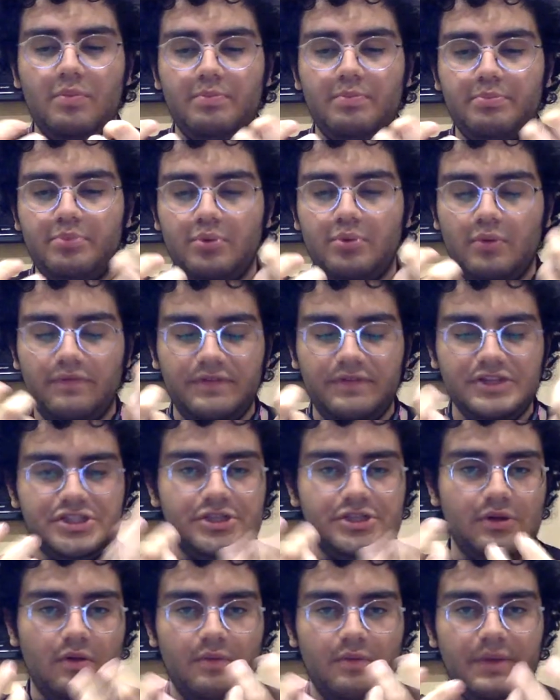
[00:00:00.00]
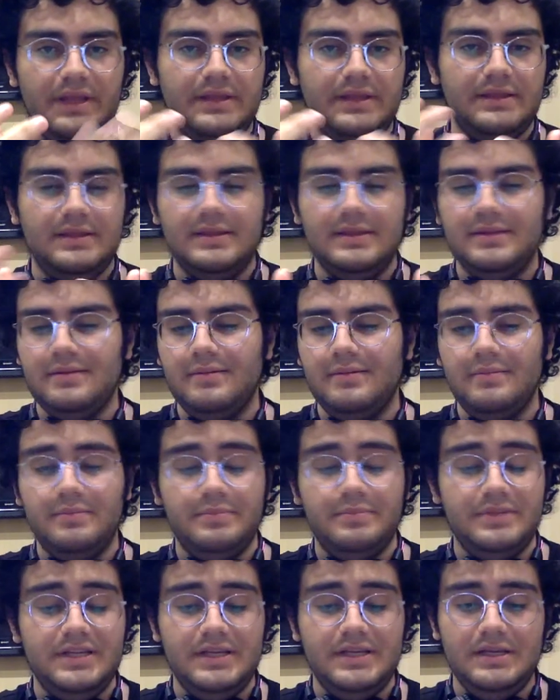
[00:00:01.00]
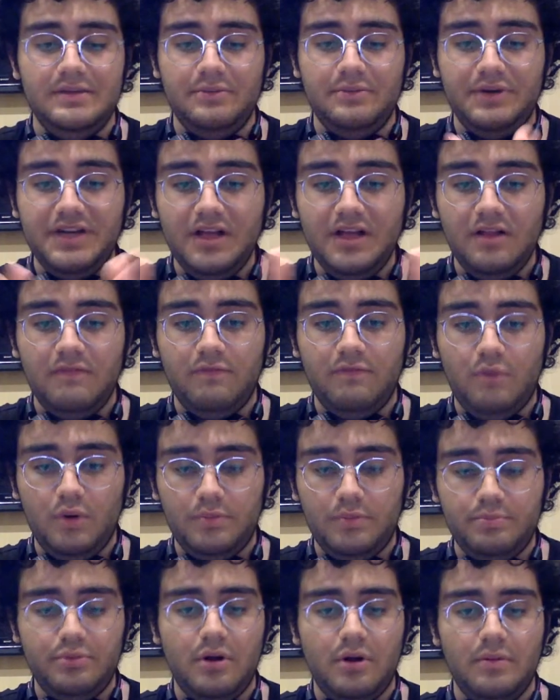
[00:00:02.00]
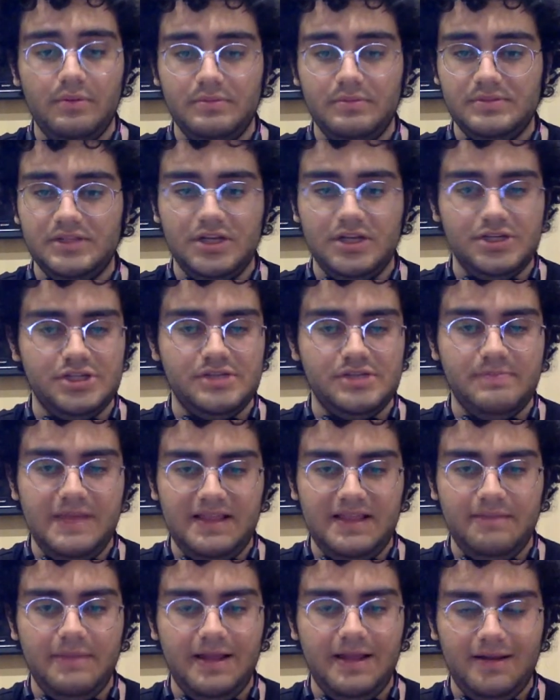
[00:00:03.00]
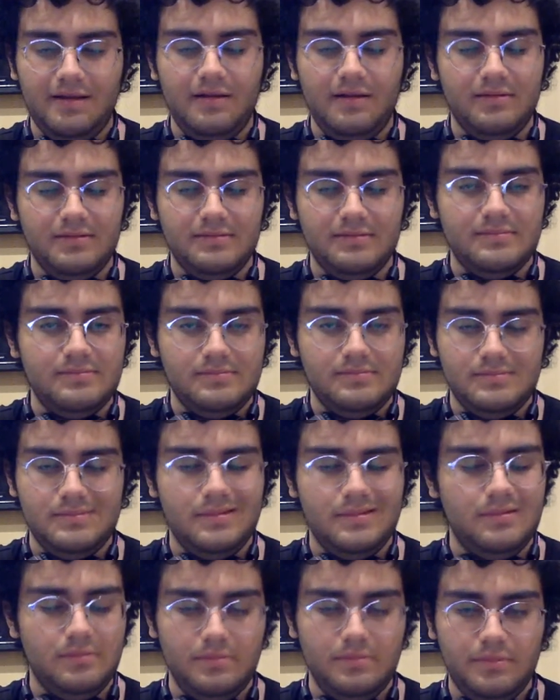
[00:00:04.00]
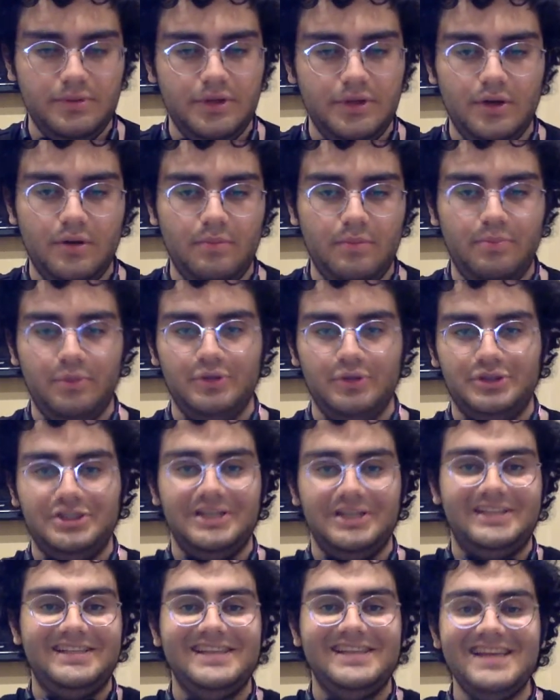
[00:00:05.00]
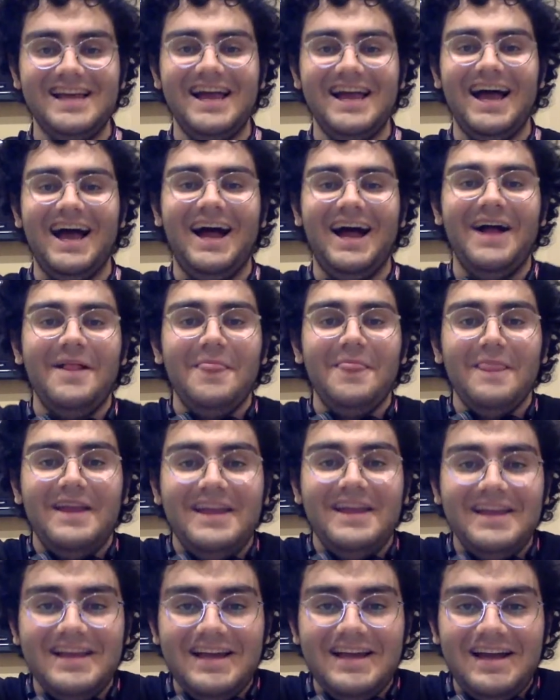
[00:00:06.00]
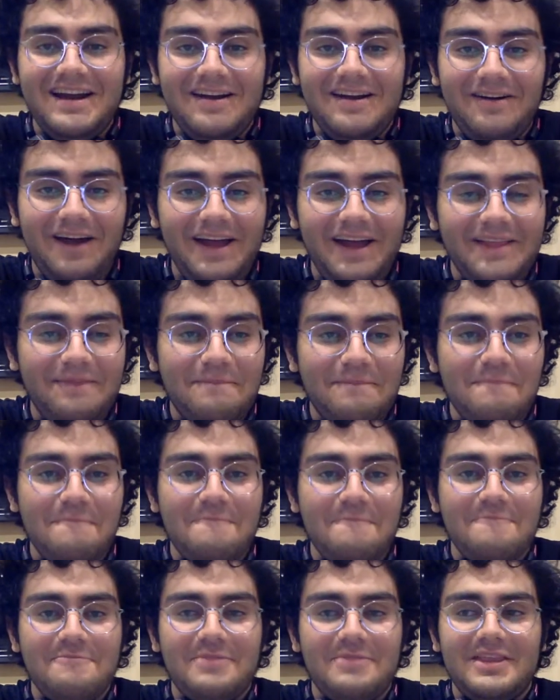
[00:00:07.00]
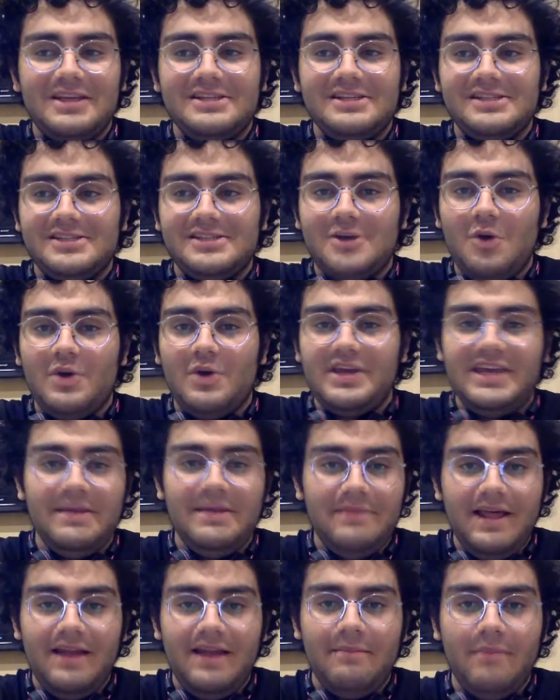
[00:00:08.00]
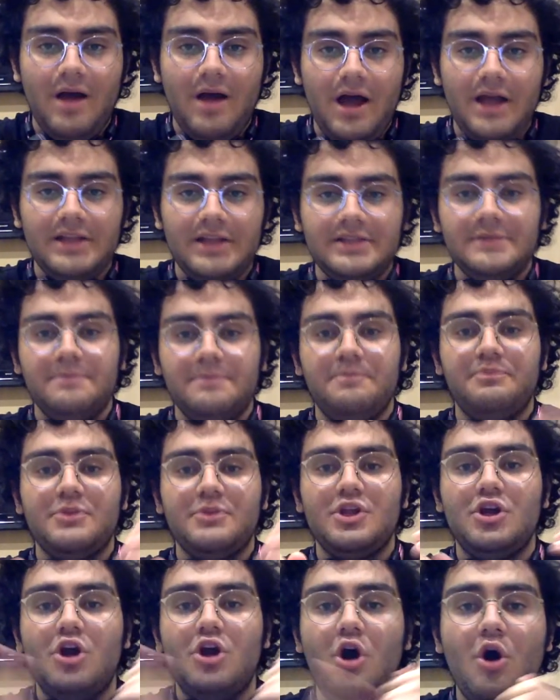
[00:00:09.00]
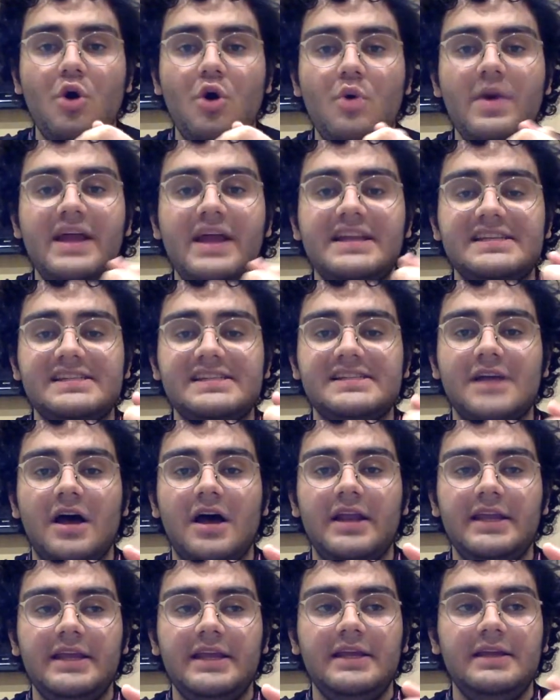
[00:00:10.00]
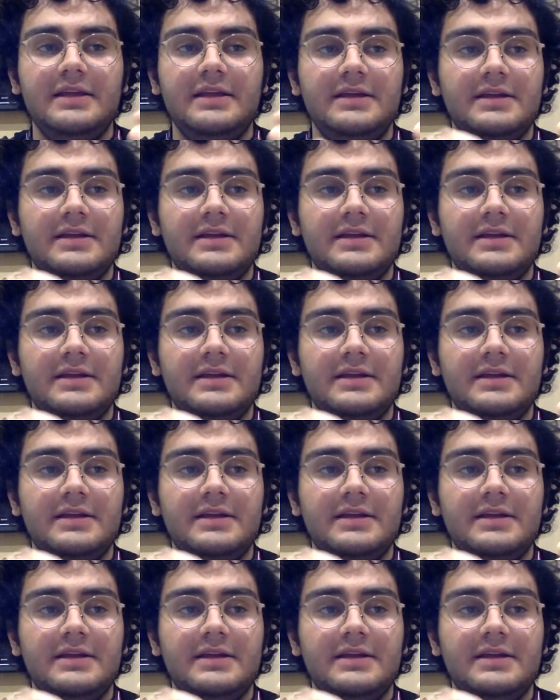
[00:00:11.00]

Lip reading: professional with the real world problems, not just mathematical bullshit. Right? So keep that in mind. Go and study